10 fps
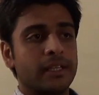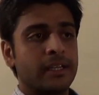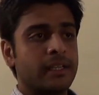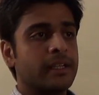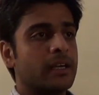
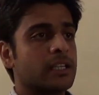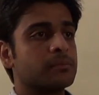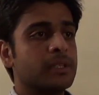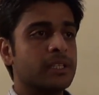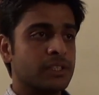Then they
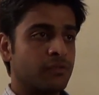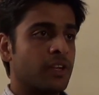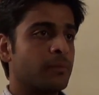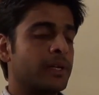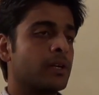asked me, is
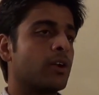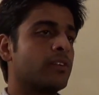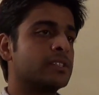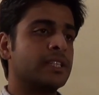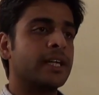filler material
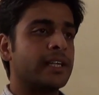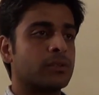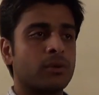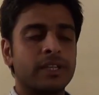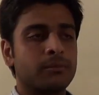always needed? I
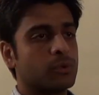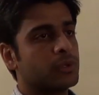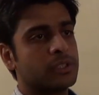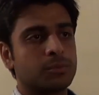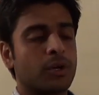told them
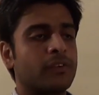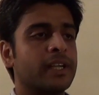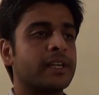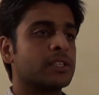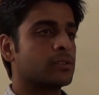no, in spot
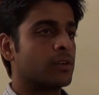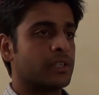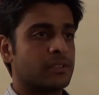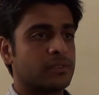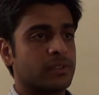welding it is
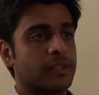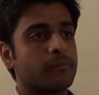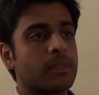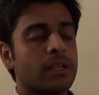not necessary.